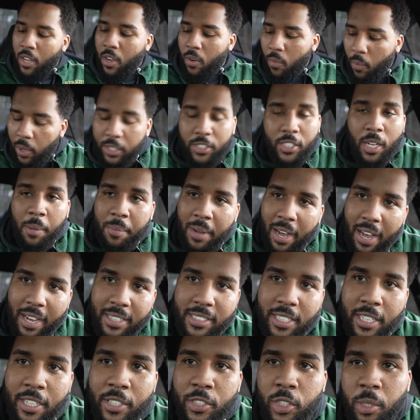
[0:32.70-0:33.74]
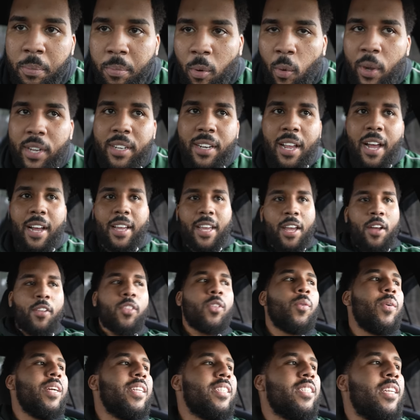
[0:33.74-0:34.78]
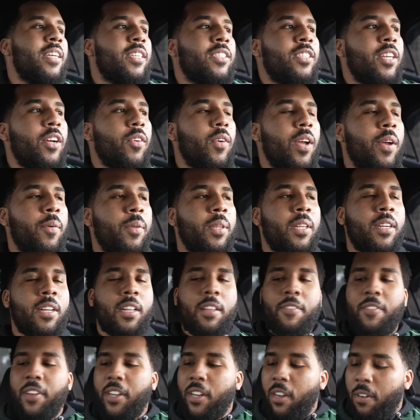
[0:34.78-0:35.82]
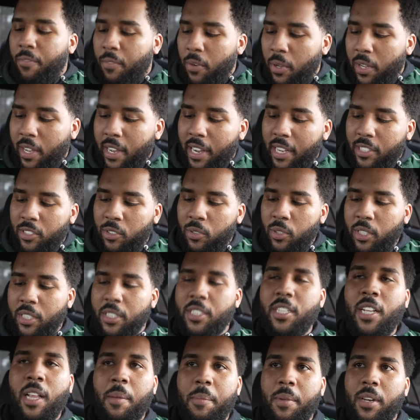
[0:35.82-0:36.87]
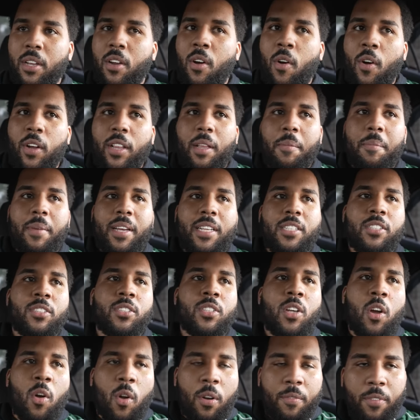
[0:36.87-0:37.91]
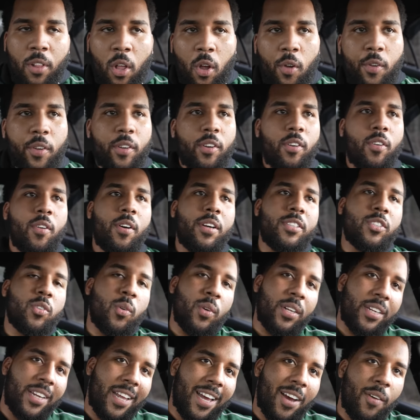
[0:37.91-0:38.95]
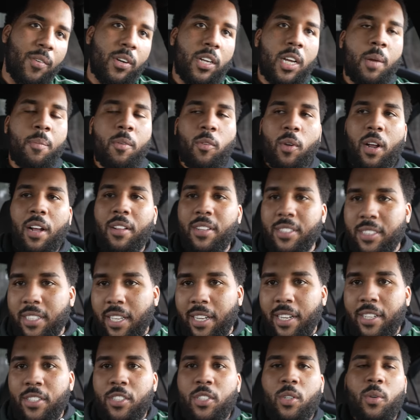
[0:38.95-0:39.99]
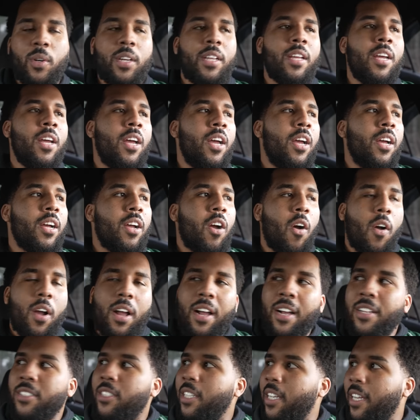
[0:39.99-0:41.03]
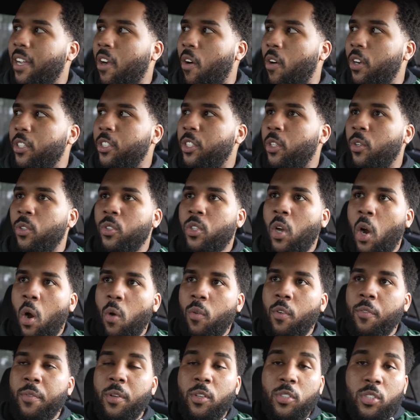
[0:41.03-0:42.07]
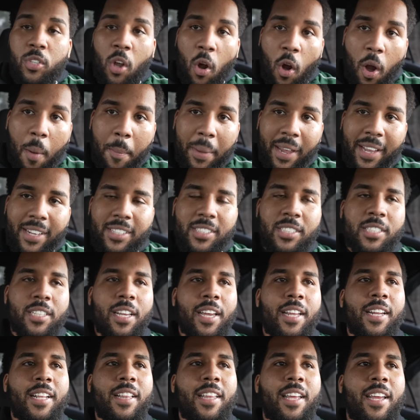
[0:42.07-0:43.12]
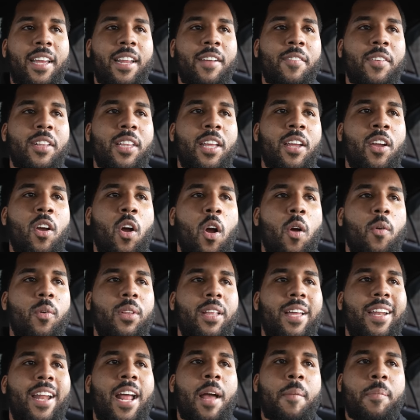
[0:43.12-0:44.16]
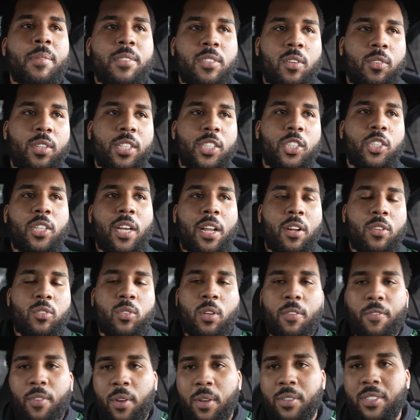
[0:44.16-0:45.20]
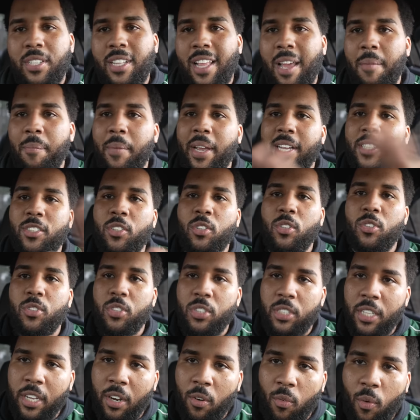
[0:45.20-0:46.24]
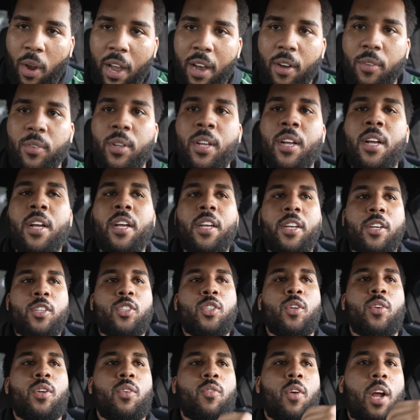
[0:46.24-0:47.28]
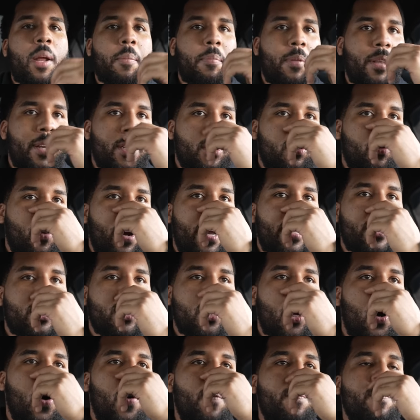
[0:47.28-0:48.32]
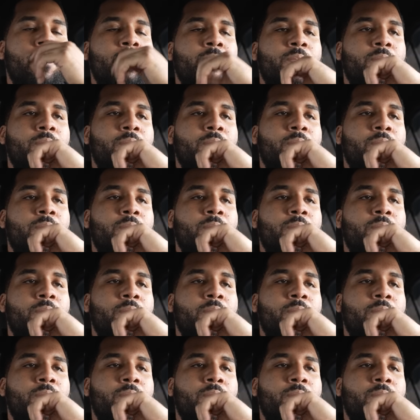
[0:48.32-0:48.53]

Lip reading: What's up, guys? It is your boy Knockout360 here with another video for you guys. So as you can tell, I'm in a car that makes this a car vlog. You don't know how it's going down when I come around. Let's get into it. Car content, car shows, car reviews, car meets, anything and everything car related happens on this channel. So if you're into that, make sure that you stick around because you're in the right place, right? So